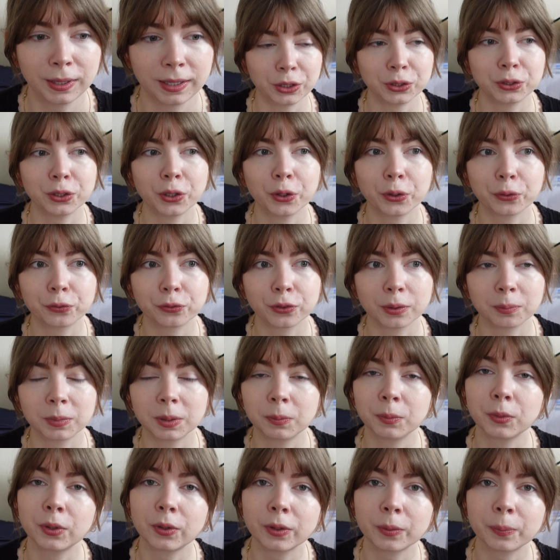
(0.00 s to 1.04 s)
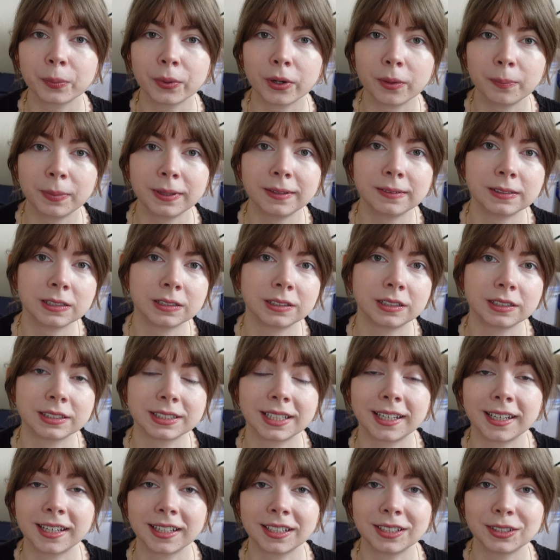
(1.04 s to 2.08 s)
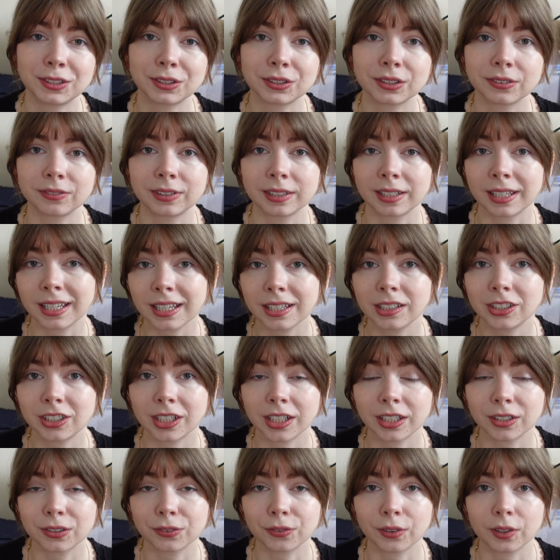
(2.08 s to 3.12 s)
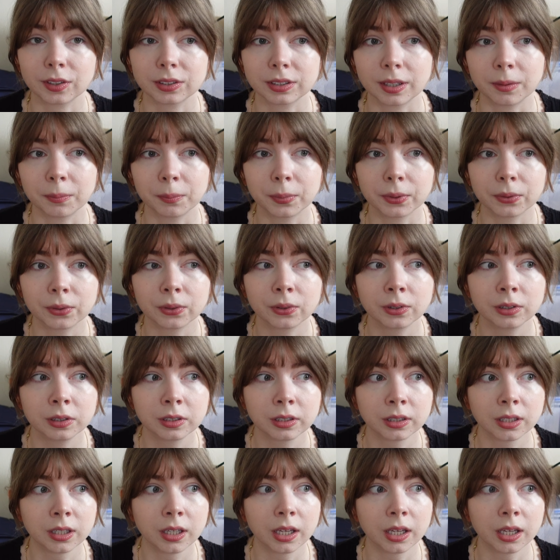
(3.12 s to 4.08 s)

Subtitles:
So from the more popular designs of the keychains, for example,